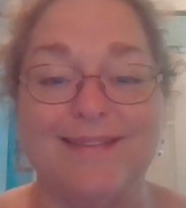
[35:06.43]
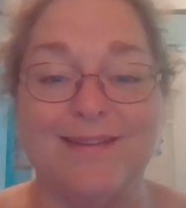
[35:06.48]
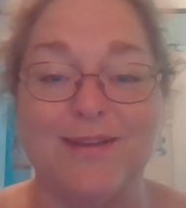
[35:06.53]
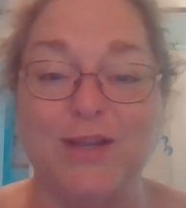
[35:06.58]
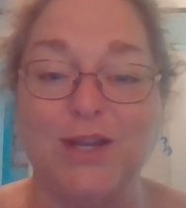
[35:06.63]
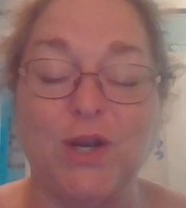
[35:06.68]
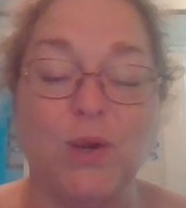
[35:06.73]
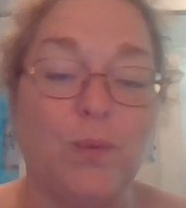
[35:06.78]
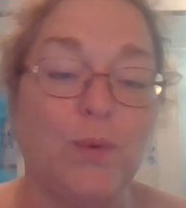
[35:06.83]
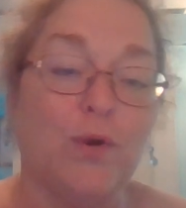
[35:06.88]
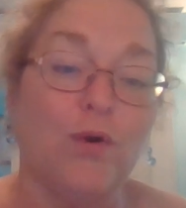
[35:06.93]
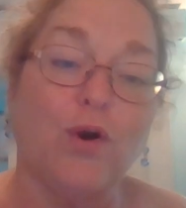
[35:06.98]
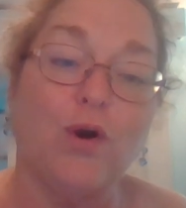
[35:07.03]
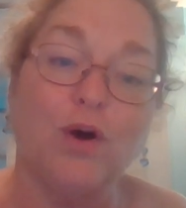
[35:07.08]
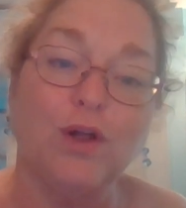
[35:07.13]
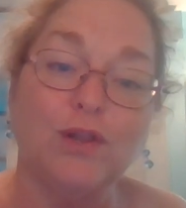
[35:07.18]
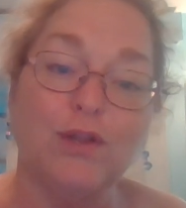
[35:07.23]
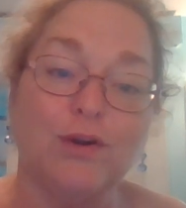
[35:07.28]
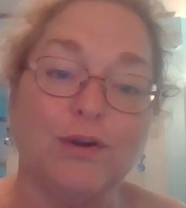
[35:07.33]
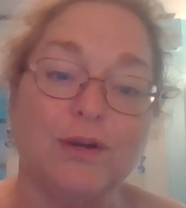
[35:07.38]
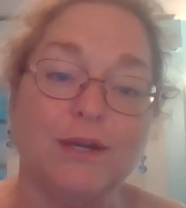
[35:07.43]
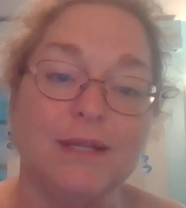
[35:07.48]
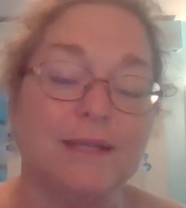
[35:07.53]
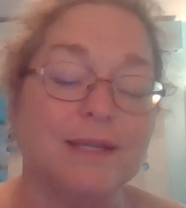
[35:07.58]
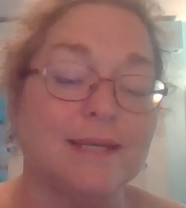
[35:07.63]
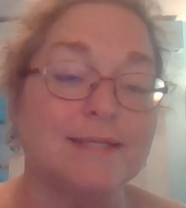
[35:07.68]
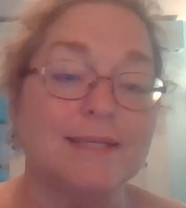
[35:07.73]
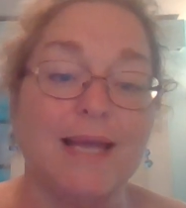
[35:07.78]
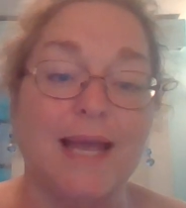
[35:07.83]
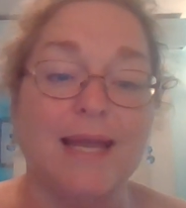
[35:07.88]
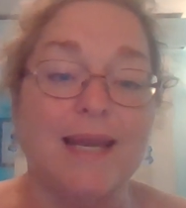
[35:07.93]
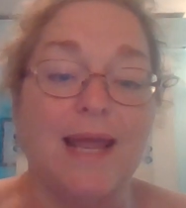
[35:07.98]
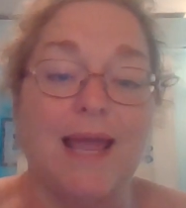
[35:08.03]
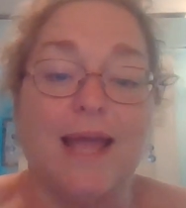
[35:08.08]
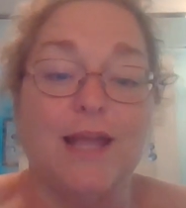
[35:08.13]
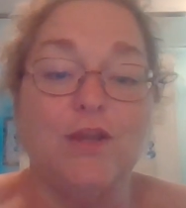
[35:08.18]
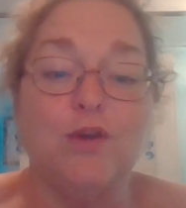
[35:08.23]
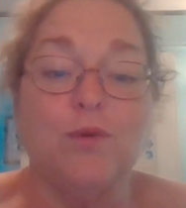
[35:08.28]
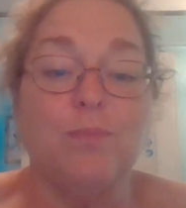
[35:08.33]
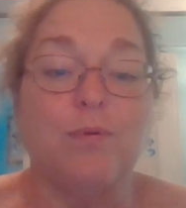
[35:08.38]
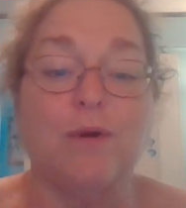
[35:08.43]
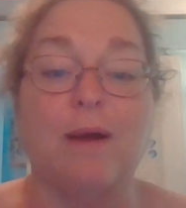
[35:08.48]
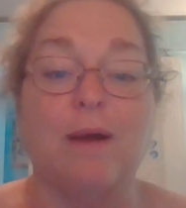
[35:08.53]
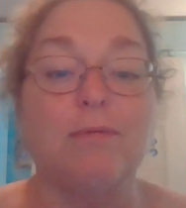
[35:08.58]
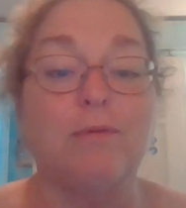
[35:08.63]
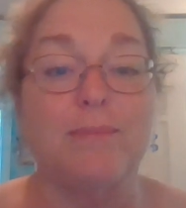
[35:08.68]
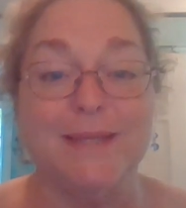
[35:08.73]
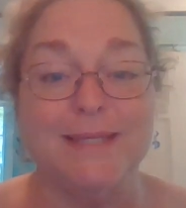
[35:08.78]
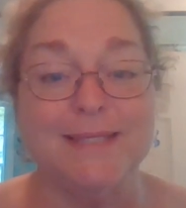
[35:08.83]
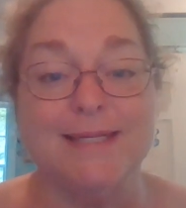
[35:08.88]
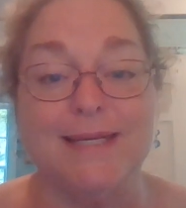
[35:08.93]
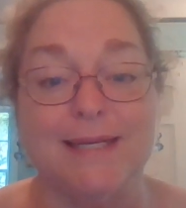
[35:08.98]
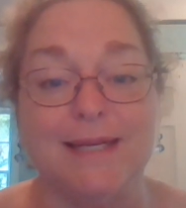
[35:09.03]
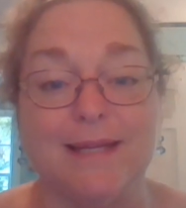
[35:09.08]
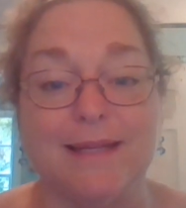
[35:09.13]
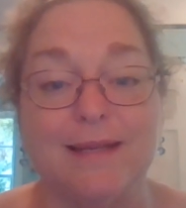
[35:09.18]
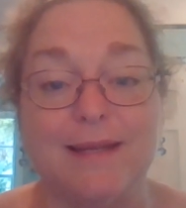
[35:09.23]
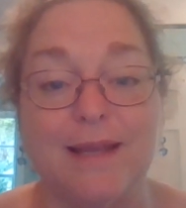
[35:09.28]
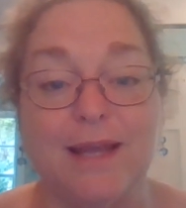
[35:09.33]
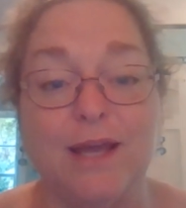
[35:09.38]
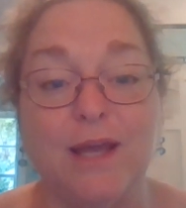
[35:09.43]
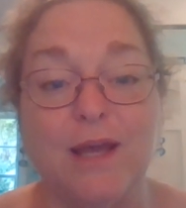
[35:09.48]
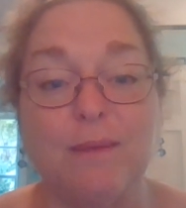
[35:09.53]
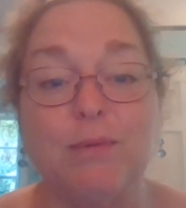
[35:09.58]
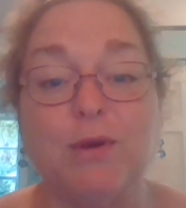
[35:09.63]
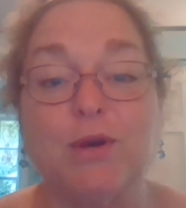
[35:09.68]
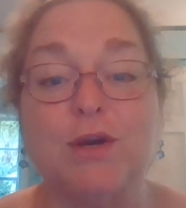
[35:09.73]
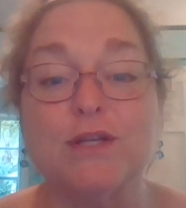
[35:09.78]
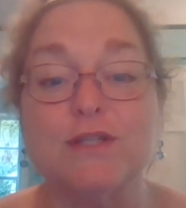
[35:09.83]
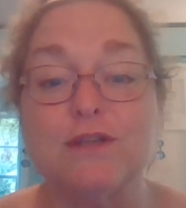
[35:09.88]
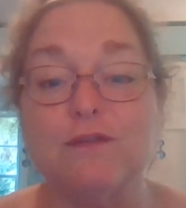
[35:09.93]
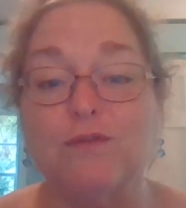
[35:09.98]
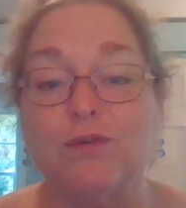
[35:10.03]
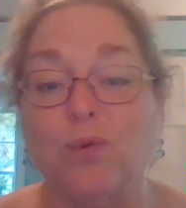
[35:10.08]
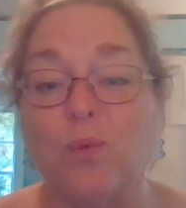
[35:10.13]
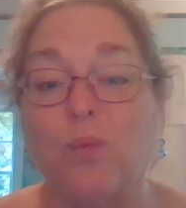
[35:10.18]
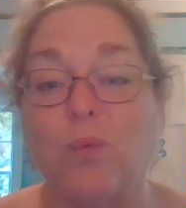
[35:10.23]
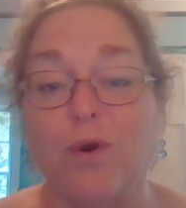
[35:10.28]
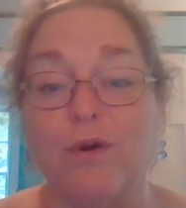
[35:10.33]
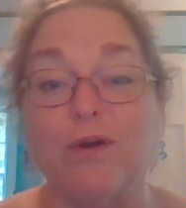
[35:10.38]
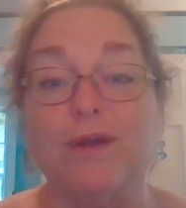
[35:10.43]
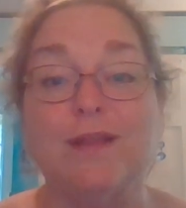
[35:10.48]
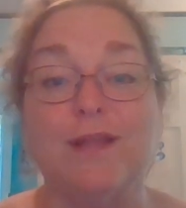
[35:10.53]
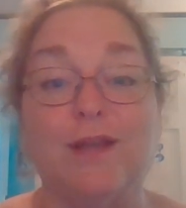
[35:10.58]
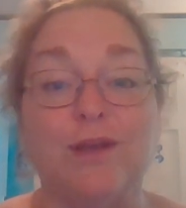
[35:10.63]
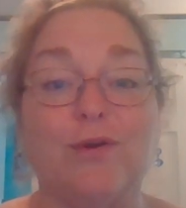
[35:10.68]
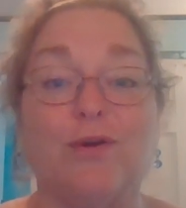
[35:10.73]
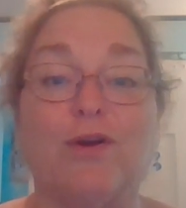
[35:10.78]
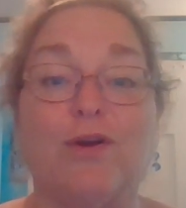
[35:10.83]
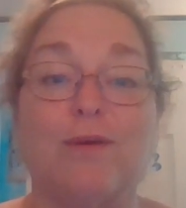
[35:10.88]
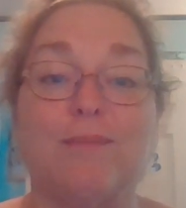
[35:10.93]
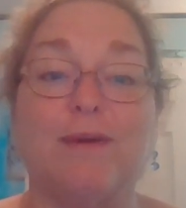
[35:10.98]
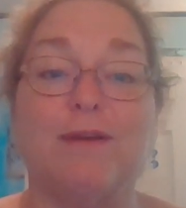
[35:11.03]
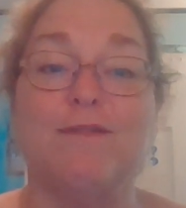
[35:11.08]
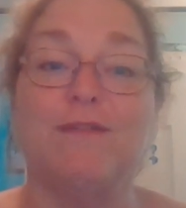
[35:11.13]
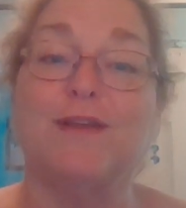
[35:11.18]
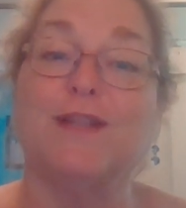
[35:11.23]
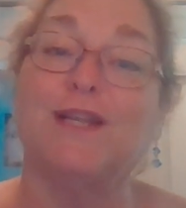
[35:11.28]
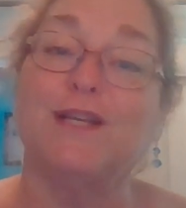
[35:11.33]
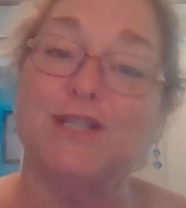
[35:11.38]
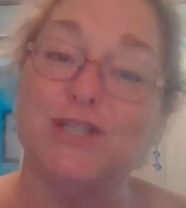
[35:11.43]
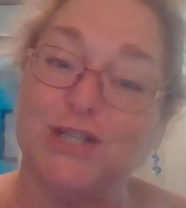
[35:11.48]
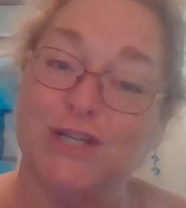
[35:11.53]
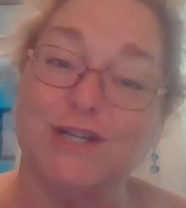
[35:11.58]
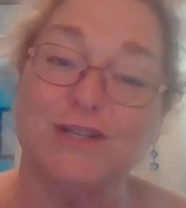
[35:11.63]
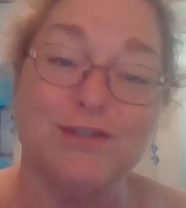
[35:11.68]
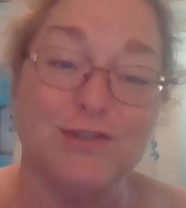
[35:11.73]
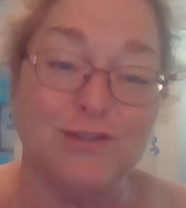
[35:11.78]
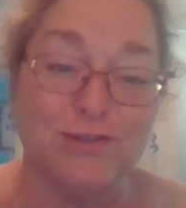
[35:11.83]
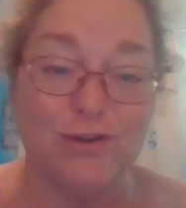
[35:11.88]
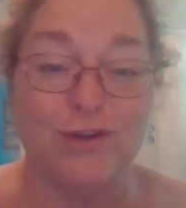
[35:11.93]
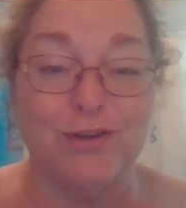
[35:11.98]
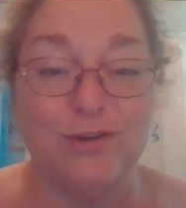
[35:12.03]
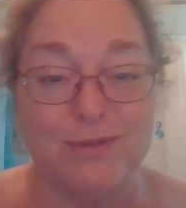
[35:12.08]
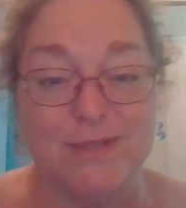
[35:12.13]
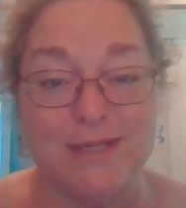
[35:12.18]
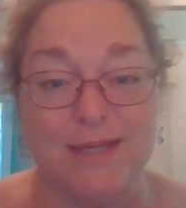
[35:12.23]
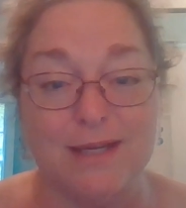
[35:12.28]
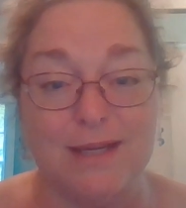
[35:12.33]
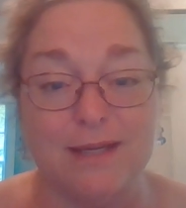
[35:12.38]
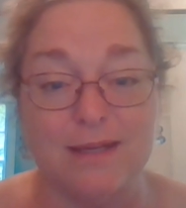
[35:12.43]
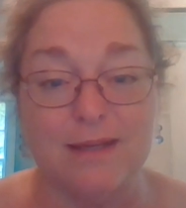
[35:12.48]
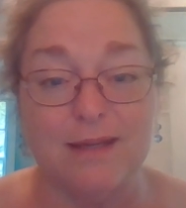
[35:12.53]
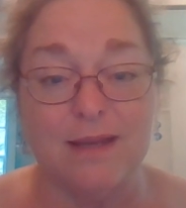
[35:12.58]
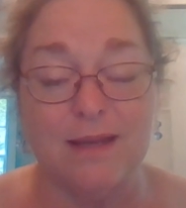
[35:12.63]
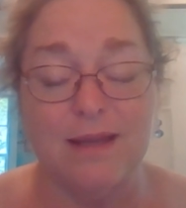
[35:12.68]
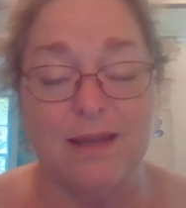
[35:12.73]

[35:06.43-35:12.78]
You know, we're all learning this, and, and you probably didn't. Because if you're worried that you hurt my feelings, chances are you didn't.